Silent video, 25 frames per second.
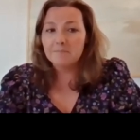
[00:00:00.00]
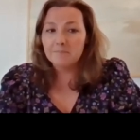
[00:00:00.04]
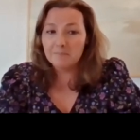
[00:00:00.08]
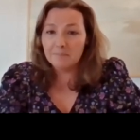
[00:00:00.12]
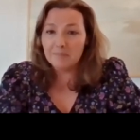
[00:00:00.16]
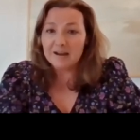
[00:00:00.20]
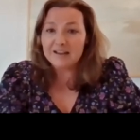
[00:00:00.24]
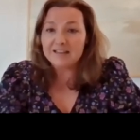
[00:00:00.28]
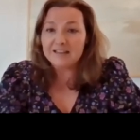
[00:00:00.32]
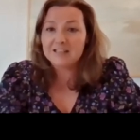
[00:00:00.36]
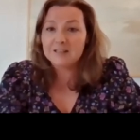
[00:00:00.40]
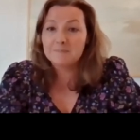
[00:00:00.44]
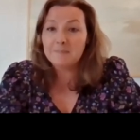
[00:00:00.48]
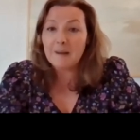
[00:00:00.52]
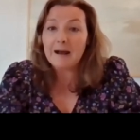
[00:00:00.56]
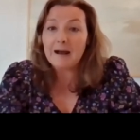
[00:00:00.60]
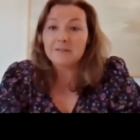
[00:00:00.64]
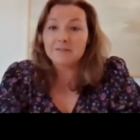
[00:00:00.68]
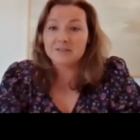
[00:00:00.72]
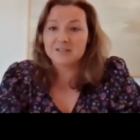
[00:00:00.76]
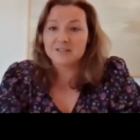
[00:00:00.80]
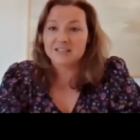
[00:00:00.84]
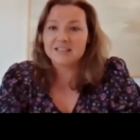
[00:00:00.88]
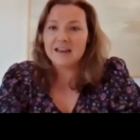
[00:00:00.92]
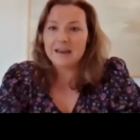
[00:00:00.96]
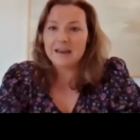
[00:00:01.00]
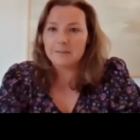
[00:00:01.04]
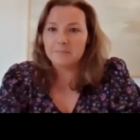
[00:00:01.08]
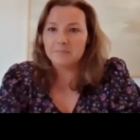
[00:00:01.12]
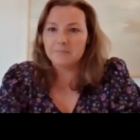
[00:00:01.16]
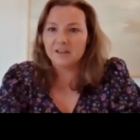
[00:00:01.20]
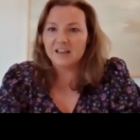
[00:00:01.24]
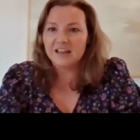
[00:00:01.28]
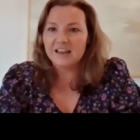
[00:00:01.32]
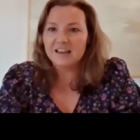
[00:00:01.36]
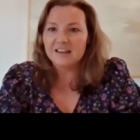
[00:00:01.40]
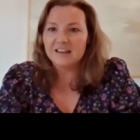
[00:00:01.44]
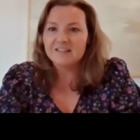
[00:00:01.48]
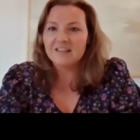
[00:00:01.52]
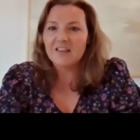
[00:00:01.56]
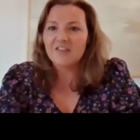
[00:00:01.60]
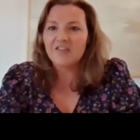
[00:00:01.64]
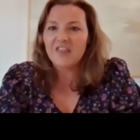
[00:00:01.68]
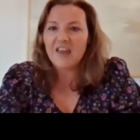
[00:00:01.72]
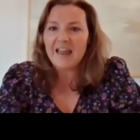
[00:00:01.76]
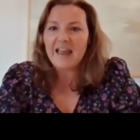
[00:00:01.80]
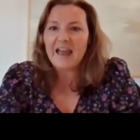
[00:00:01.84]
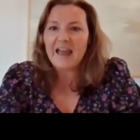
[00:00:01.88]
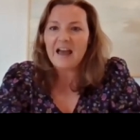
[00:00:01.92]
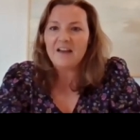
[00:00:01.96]
my spouse namely, that
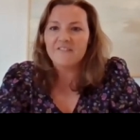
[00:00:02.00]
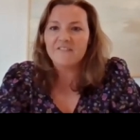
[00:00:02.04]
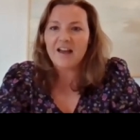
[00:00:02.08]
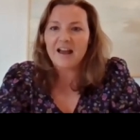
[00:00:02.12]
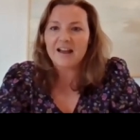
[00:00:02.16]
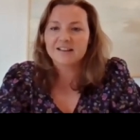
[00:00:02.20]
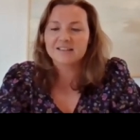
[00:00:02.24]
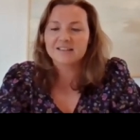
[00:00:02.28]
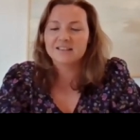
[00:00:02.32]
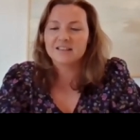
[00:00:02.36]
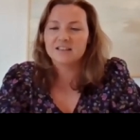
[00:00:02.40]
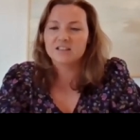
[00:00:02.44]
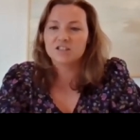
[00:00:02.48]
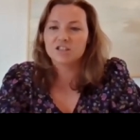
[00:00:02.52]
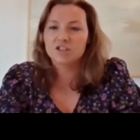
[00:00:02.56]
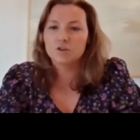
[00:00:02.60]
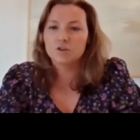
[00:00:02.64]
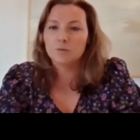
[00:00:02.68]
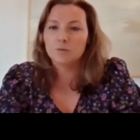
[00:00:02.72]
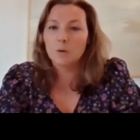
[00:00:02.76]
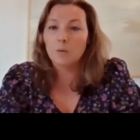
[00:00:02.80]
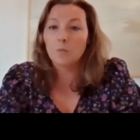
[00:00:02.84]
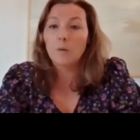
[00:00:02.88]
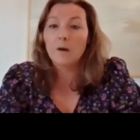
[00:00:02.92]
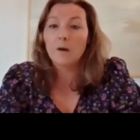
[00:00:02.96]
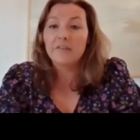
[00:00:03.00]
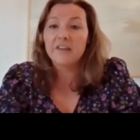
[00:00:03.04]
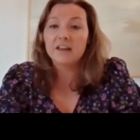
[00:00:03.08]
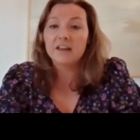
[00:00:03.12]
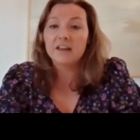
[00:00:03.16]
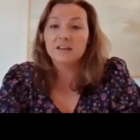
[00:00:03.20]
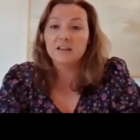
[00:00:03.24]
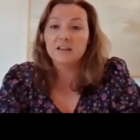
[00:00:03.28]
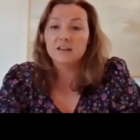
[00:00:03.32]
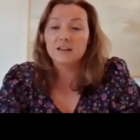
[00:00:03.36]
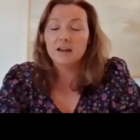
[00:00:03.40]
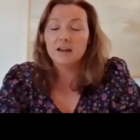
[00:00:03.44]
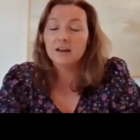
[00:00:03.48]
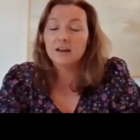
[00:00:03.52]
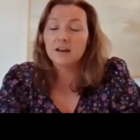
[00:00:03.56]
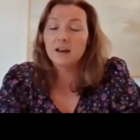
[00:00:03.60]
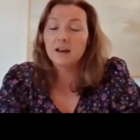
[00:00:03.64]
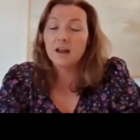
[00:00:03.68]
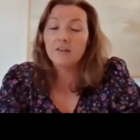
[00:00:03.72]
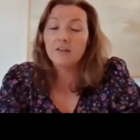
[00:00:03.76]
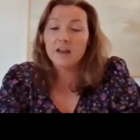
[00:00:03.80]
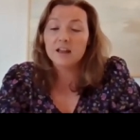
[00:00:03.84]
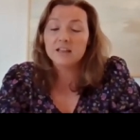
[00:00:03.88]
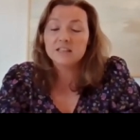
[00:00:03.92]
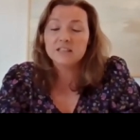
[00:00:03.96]
they have access to it when they need it.
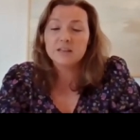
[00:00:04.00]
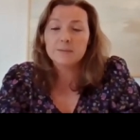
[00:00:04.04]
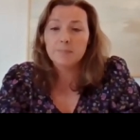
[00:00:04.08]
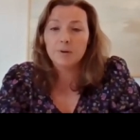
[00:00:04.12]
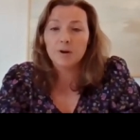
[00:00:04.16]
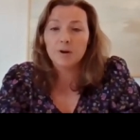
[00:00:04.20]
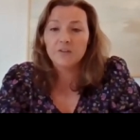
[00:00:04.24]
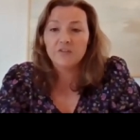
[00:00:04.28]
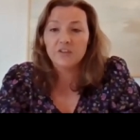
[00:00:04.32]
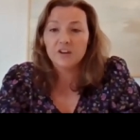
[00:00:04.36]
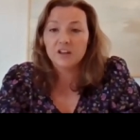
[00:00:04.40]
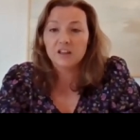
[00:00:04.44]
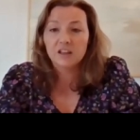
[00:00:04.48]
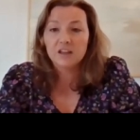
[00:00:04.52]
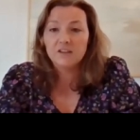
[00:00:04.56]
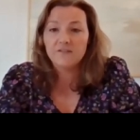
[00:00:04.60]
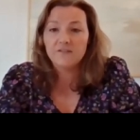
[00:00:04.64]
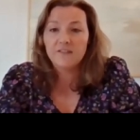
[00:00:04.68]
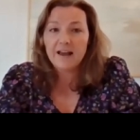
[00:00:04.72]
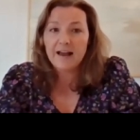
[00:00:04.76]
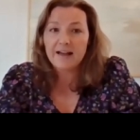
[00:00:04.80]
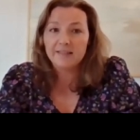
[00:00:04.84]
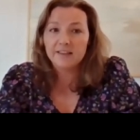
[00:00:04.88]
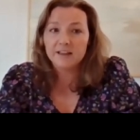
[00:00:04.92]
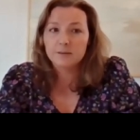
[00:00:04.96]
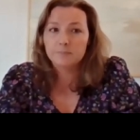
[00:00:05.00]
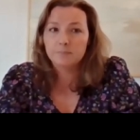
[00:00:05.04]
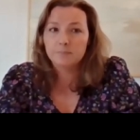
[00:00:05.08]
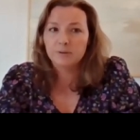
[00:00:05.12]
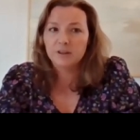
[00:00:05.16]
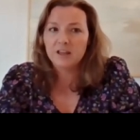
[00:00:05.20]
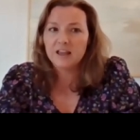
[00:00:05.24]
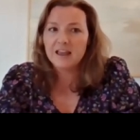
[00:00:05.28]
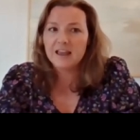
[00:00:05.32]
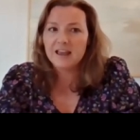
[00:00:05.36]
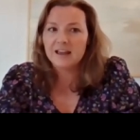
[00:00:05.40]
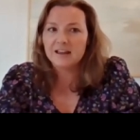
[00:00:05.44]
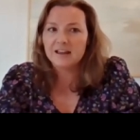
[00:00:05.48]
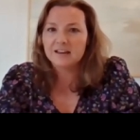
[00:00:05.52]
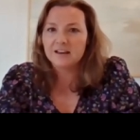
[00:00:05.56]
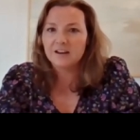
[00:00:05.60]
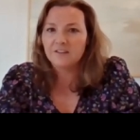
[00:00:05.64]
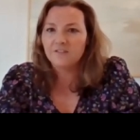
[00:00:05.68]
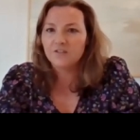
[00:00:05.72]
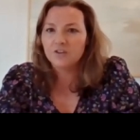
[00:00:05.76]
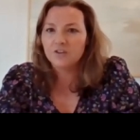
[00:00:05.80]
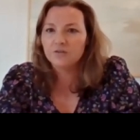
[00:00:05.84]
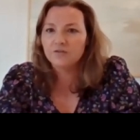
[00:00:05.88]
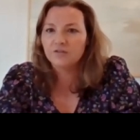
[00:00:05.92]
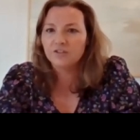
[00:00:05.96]
And that's a perfectly valid plan if
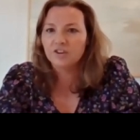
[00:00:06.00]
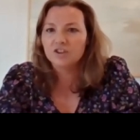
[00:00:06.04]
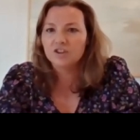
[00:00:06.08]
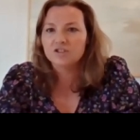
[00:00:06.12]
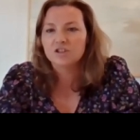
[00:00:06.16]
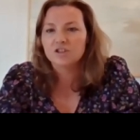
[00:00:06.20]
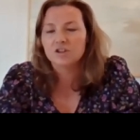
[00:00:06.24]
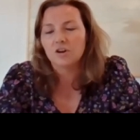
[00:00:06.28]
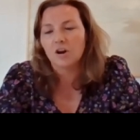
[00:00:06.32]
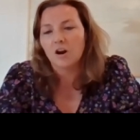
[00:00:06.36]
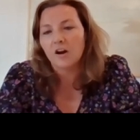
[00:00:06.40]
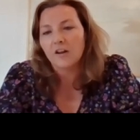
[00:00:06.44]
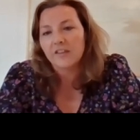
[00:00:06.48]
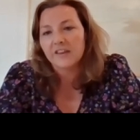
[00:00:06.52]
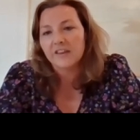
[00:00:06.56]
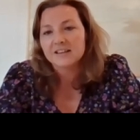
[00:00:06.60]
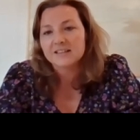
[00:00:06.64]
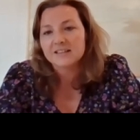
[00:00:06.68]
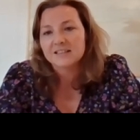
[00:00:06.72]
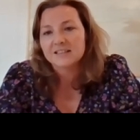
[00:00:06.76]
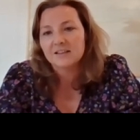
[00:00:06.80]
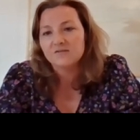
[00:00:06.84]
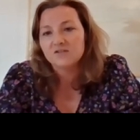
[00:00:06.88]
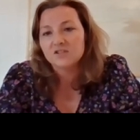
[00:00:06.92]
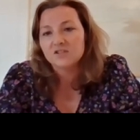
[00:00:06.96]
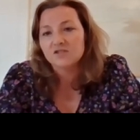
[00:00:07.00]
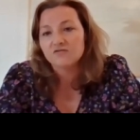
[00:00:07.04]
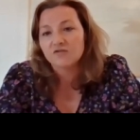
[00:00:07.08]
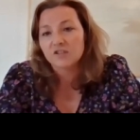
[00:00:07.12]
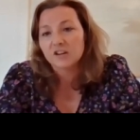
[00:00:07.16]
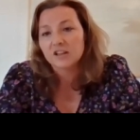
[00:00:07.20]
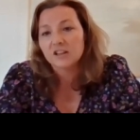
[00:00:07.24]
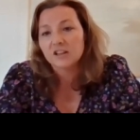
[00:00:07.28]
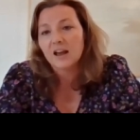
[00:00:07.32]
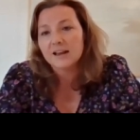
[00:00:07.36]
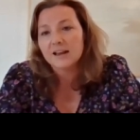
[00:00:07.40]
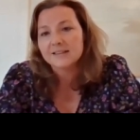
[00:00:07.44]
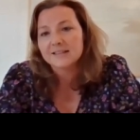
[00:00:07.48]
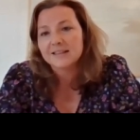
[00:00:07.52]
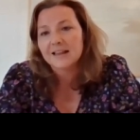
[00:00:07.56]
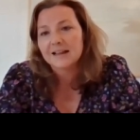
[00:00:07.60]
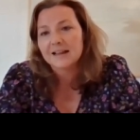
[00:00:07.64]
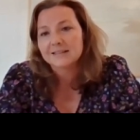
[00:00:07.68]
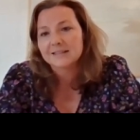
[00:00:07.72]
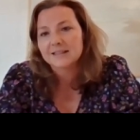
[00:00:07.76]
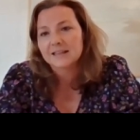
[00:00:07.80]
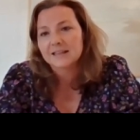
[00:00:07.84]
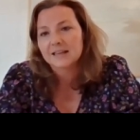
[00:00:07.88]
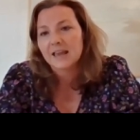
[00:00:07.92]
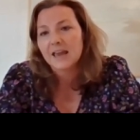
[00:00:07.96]
you've looked at all this and realized
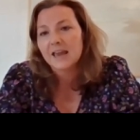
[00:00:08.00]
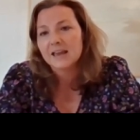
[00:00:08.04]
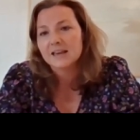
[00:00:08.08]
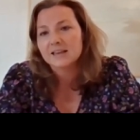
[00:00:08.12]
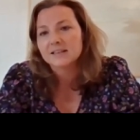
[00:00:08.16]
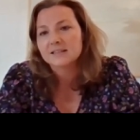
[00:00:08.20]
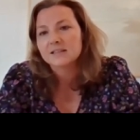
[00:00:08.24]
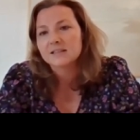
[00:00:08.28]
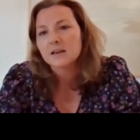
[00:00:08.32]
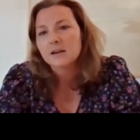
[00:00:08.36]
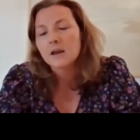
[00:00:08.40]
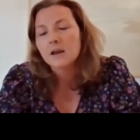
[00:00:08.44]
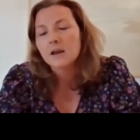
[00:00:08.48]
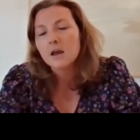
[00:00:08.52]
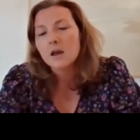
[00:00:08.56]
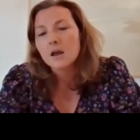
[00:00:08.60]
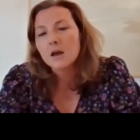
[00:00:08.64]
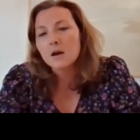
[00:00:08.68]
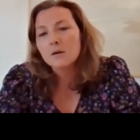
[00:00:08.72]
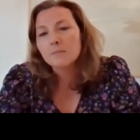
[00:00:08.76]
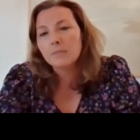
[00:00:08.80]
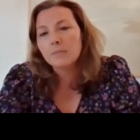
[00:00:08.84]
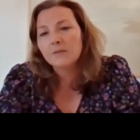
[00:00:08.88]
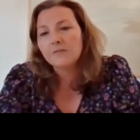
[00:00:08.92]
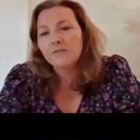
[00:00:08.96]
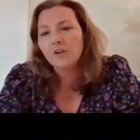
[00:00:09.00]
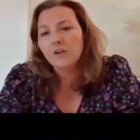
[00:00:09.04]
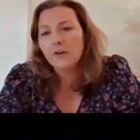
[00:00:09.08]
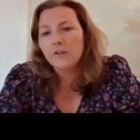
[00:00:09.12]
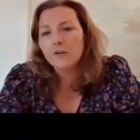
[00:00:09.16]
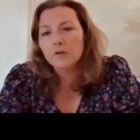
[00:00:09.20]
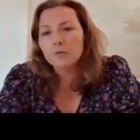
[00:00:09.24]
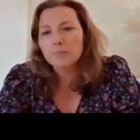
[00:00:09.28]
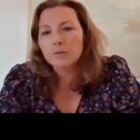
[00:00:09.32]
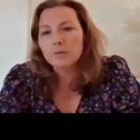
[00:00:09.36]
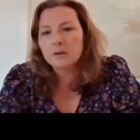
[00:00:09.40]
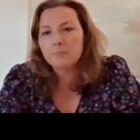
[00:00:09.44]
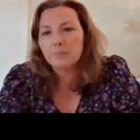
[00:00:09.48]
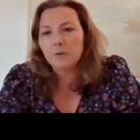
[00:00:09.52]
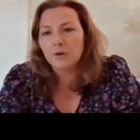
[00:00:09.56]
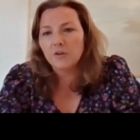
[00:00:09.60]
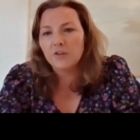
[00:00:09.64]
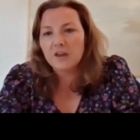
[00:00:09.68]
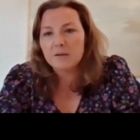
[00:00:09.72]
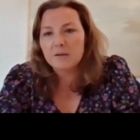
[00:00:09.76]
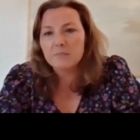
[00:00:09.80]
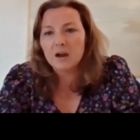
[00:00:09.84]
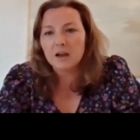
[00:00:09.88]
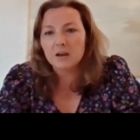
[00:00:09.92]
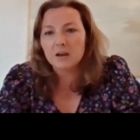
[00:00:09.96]
that's the case. But for other people,
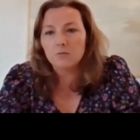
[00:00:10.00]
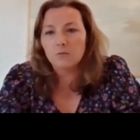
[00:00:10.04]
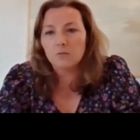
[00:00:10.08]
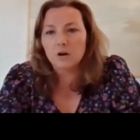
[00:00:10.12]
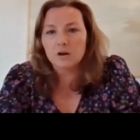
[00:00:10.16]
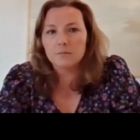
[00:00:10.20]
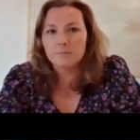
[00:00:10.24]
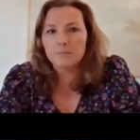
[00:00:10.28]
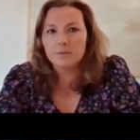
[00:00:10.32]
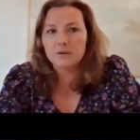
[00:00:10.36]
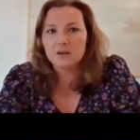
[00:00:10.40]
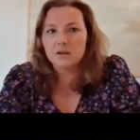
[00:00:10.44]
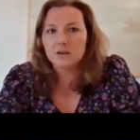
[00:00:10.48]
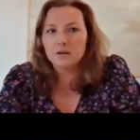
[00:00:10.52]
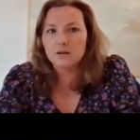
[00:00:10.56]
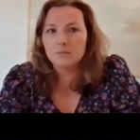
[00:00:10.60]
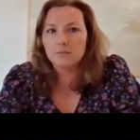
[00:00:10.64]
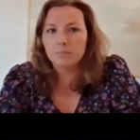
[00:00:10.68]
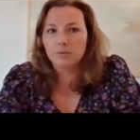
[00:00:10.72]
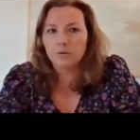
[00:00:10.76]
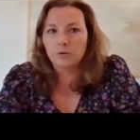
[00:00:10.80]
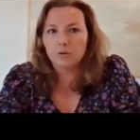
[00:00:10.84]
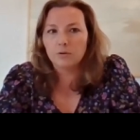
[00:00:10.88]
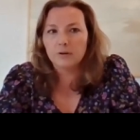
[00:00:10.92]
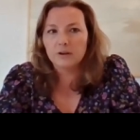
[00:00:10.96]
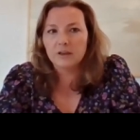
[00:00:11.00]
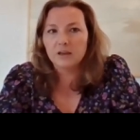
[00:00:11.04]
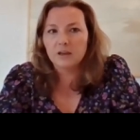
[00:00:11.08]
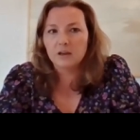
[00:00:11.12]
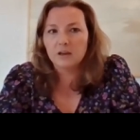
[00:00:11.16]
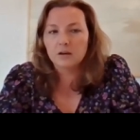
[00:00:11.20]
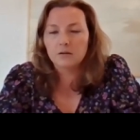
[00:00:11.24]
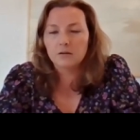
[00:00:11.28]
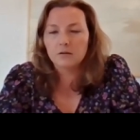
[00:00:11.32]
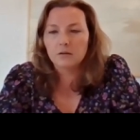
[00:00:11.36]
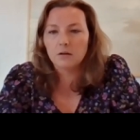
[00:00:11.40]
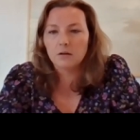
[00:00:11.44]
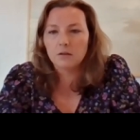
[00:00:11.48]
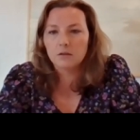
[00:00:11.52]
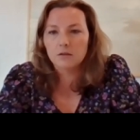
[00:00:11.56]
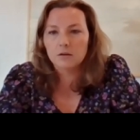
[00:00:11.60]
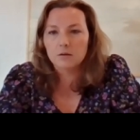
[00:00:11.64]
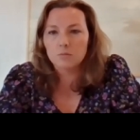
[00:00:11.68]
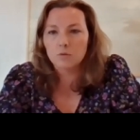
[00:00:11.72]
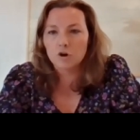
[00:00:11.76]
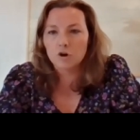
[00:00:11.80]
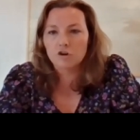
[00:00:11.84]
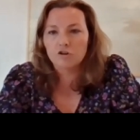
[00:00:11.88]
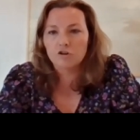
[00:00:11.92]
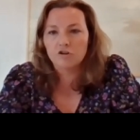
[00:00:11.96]
they might want to be employing a
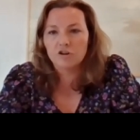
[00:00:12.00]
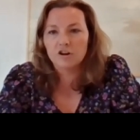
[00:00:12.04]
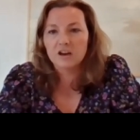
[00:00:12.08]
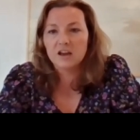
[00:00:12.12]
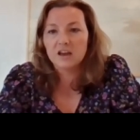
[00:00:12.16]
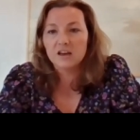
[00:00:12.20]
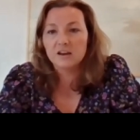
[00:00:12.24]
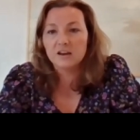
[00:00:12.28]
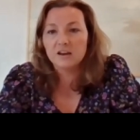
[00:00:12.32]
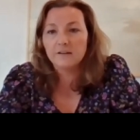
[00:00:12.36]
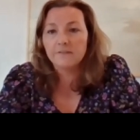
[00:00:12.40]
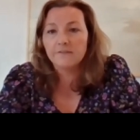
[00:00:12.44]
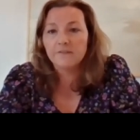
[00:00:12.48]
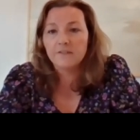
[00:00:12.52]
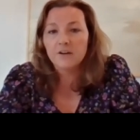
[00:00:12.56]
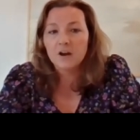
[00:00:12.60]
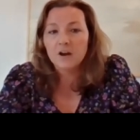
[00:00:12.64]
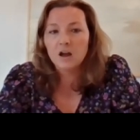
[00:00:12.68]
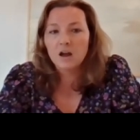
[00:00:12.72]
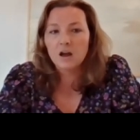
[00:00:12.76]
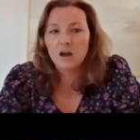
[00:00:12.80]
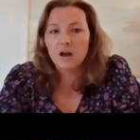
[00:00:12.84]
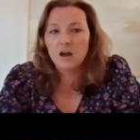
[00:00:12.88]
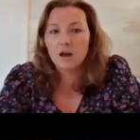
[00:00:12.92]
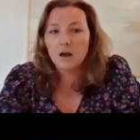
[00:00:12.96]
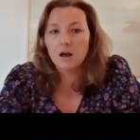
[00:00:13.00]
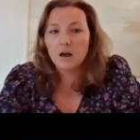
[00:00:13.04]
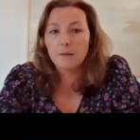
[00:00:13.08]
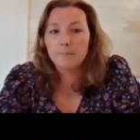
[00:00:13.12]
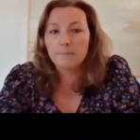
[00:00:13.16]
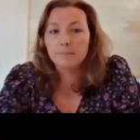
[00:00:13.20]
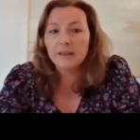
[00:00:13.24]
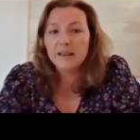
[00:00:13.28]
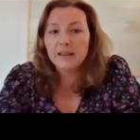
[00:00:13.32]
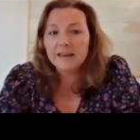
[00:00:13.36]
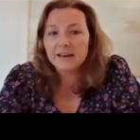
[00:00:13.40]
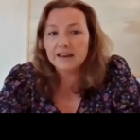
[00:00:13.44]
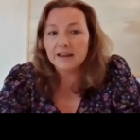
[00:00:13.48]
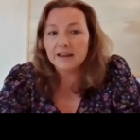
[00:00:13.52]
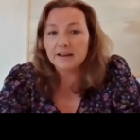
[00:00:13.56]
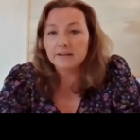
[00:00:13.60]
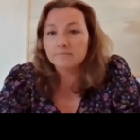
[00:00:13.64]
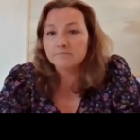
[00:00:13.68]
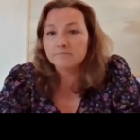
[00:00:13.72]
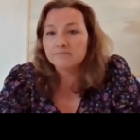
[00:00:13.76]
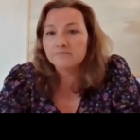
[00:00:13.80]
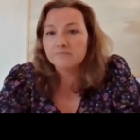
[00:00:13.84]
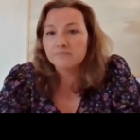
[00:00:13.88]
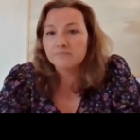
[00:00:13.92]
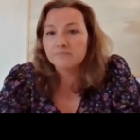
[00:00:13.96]
little more creative uh,
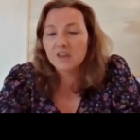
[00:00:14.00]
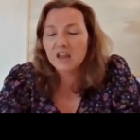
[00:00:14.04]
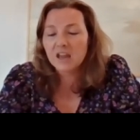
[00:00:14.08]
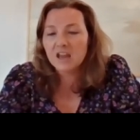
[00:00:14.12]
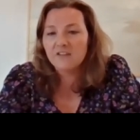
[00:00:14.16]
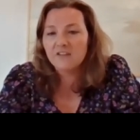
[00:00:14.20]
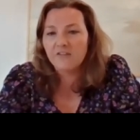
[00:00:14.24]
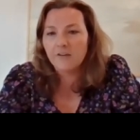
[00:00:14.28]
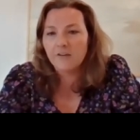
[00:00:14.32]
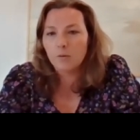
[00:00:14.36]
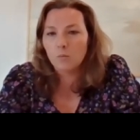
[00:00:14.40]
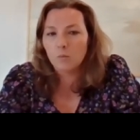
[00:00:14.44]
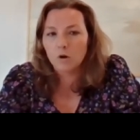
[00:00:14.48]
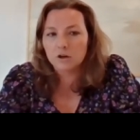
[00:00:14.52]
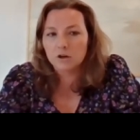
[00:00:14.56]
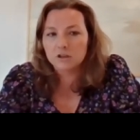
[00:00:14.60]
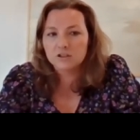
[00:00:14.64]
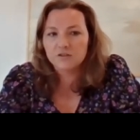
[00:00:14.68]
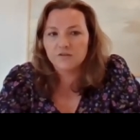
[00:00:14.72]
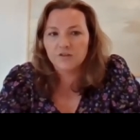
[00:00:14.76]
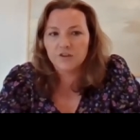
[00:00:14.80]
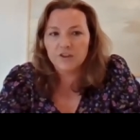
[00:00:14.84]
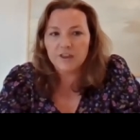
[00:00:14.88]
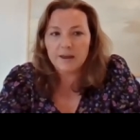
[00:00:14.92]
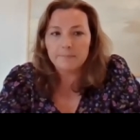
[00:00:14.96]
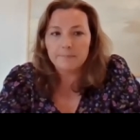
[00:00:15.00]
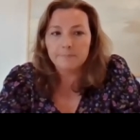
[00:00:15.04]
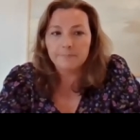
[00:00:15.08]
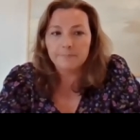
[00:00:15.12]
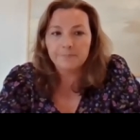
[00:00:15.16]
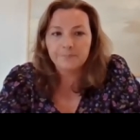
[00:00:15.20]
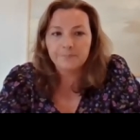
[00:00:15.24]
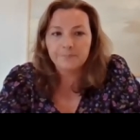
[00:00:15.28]
planning if it works for them.